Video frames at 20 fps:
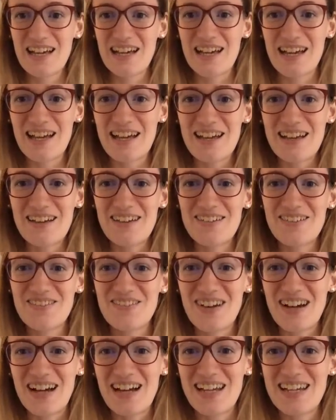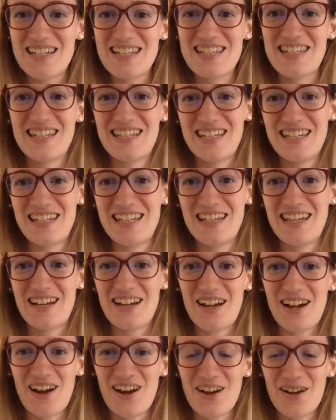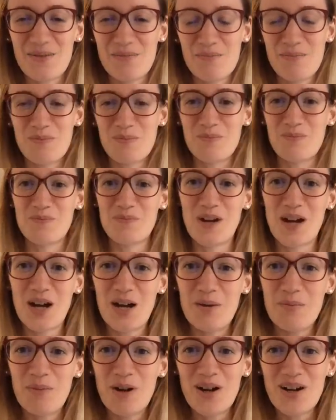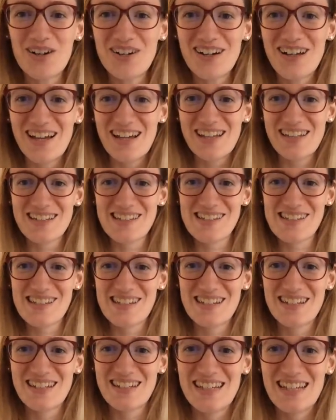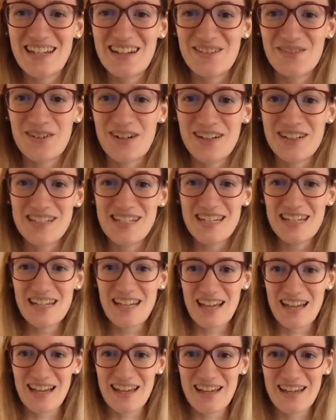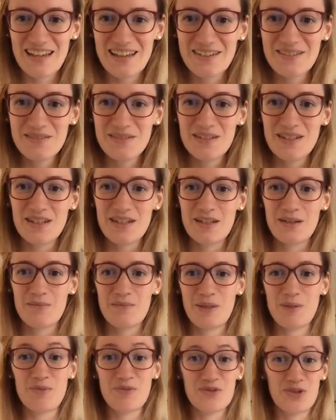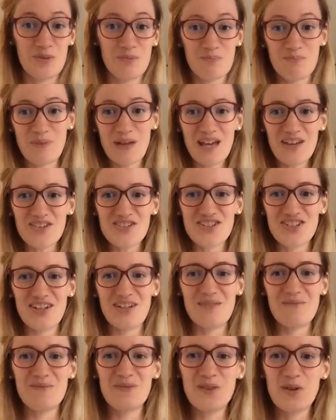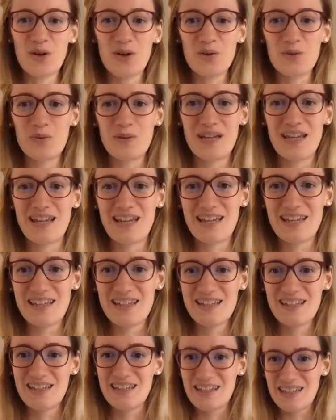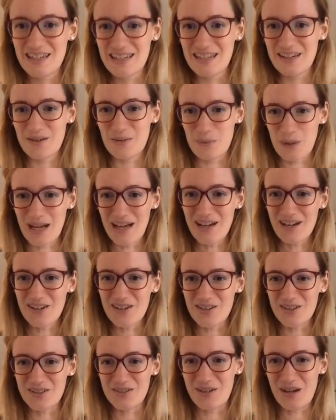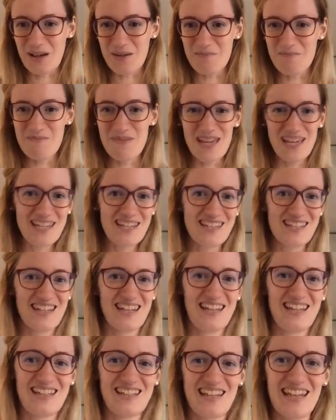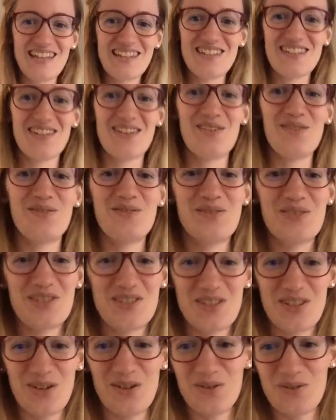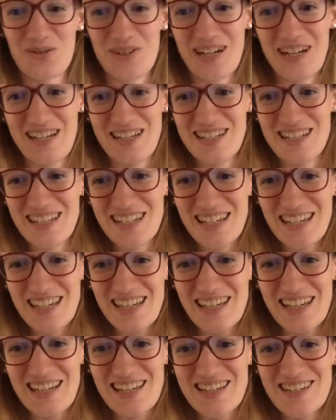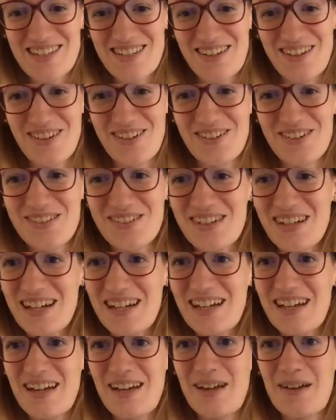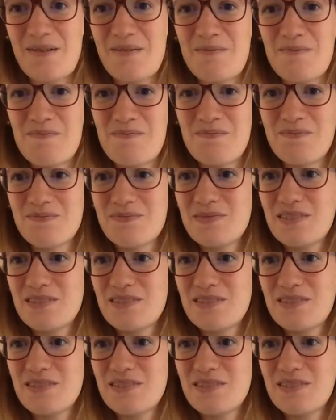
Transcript: Um, I see Arm Armarnat, Irandika, people from Belgium, Norway. Wow, amazing. That's so, so great. So um,